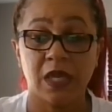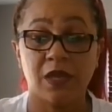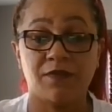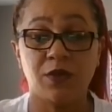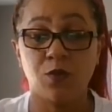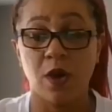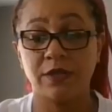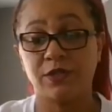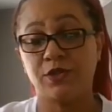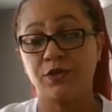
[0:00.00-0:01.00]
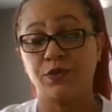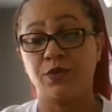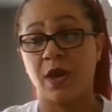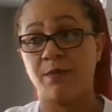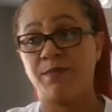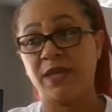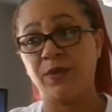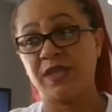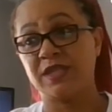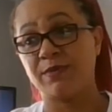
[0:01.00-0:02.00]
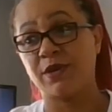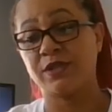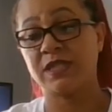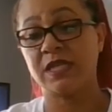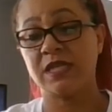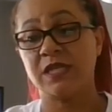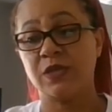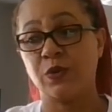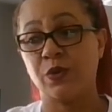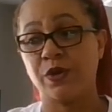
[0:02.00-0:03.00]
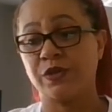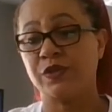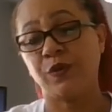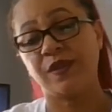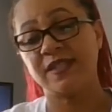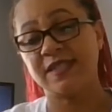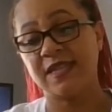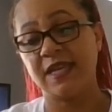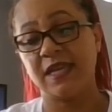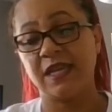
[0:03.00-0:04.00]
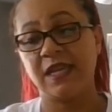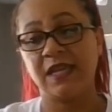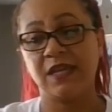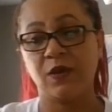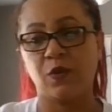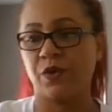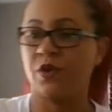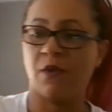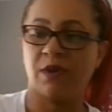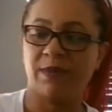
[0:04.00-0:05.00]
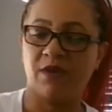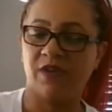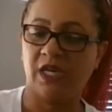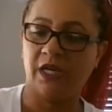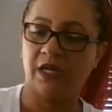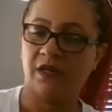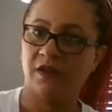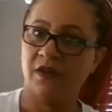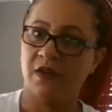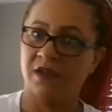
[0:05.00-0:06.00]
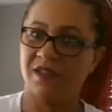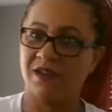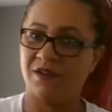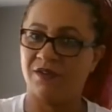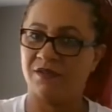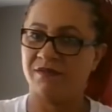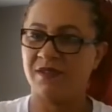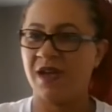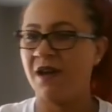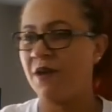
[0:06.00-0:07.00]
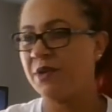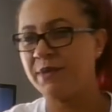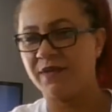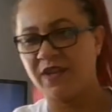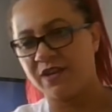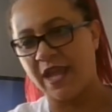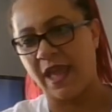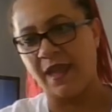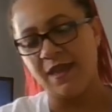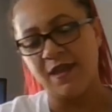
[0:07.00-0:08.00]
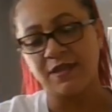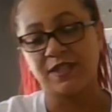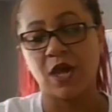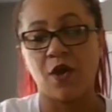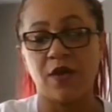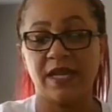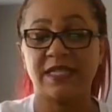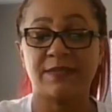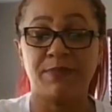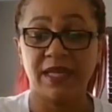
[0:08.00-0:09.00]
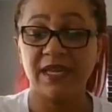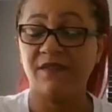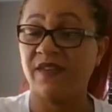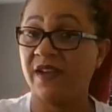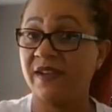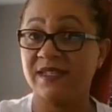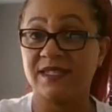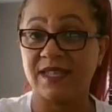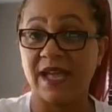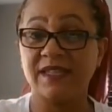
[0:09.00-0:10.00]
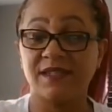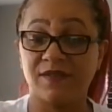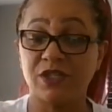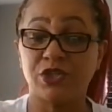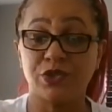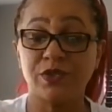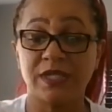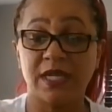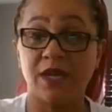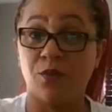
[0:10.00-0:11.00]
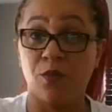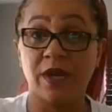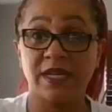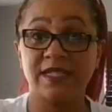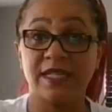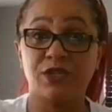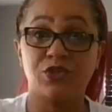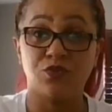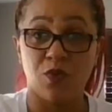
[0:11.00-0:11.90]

If you want to be with this person, or do this thing, or no, I want to be over here you know, no, I want to be up here today. So it's being very decisive in choosing what it is that you